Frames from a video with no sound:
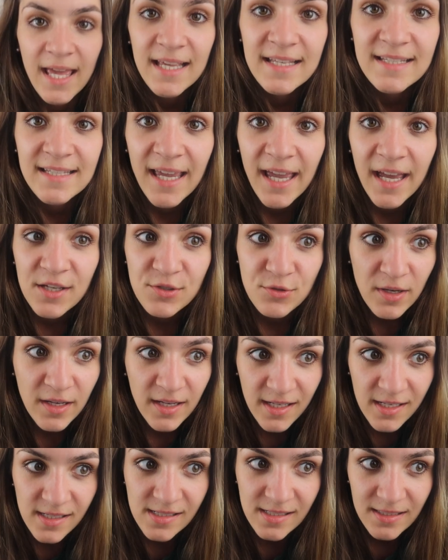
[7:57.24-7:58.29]
Stay
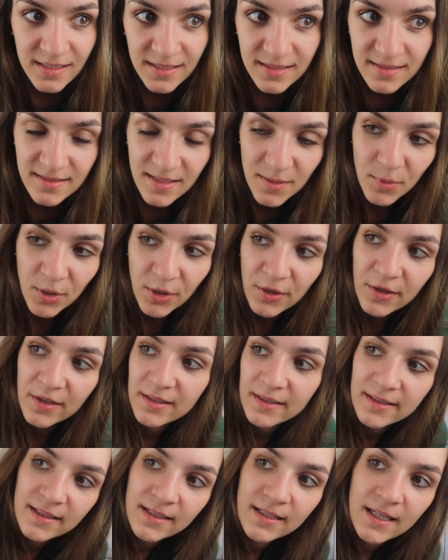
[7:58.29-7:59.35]
hydrated, it's summer.
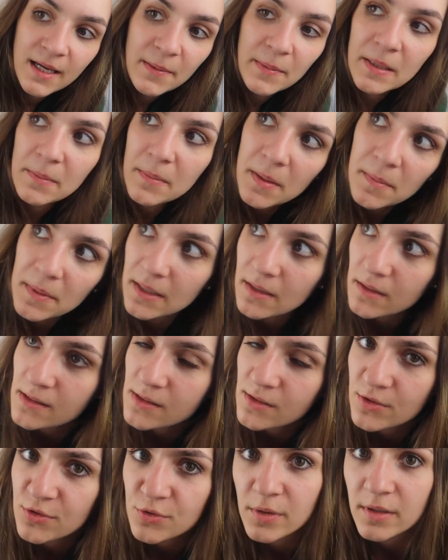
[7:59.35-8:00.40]
I mean, maybe not in
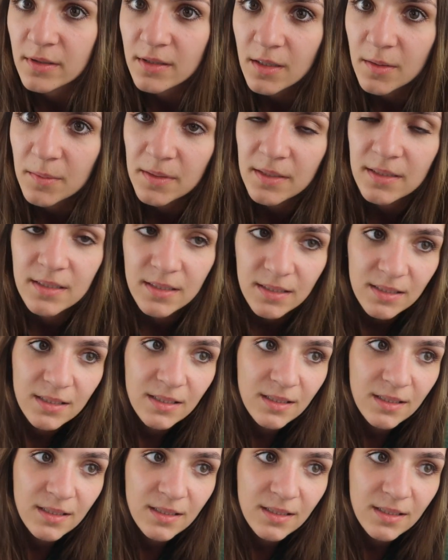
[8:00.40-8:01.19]
Australia, but...